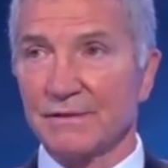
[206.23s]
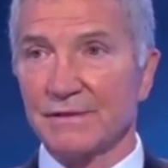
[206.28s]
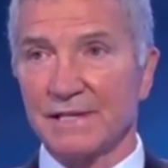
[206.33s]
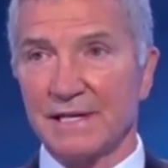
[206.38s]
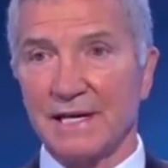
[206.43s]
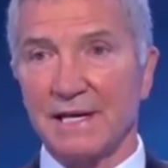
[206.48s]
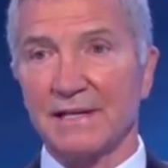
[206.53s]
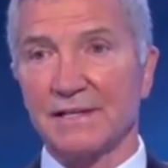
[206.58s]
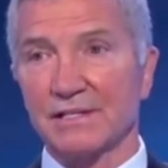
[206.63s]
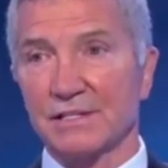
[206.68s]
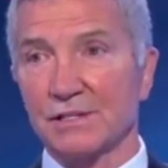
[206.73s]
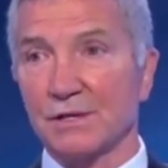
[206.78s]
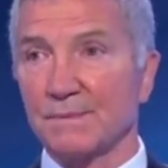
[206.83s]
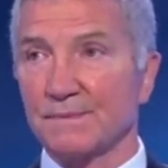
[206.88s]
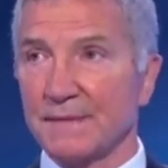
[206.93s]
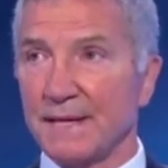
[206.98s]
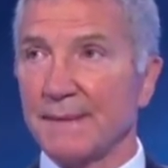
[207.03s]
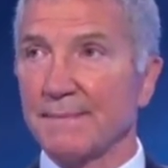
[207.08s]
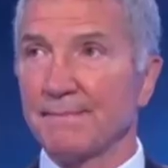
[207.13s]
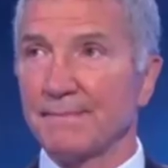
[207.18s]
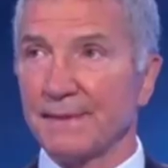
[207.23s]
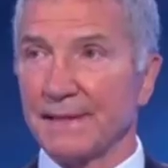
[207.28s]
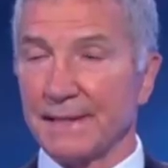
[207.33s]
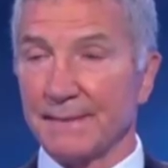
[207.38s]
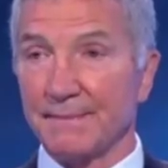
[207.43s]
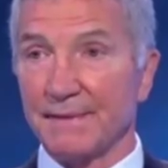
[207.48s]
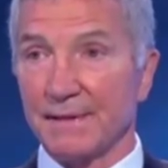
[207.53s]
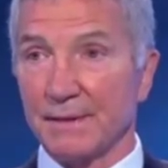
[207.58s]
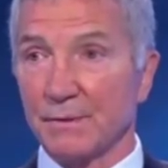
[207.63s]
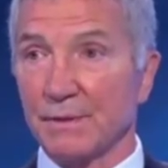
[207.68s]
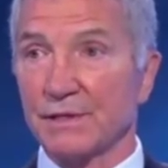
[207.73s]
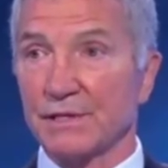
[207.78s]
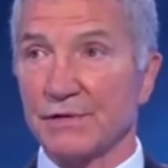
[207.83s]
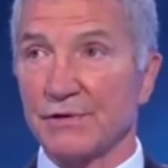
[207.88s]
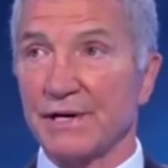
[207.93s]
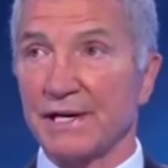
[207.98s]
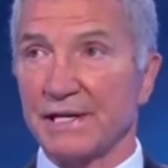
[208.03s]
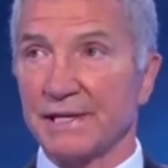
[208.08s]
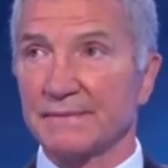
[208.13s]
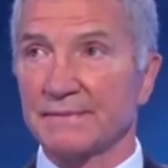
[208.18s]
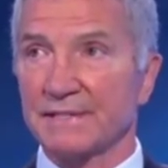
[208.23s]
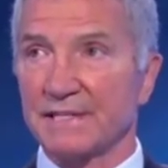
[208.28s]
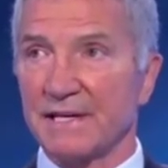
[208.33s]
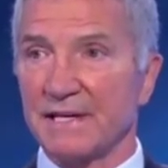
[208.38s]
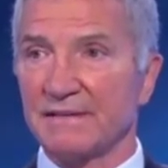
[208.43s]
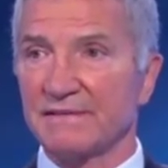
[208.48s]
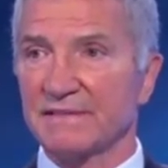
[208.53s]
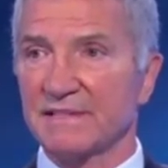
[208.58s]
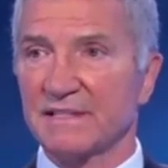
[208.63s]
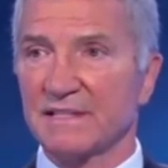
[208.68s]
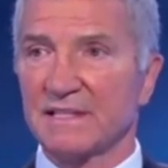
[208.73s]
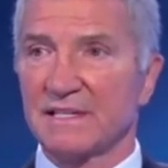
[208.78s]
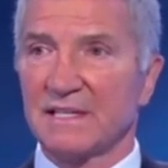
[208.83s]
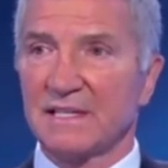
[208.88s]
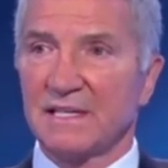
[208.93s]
OK, they stopped them playing, but they weren't creating themselves.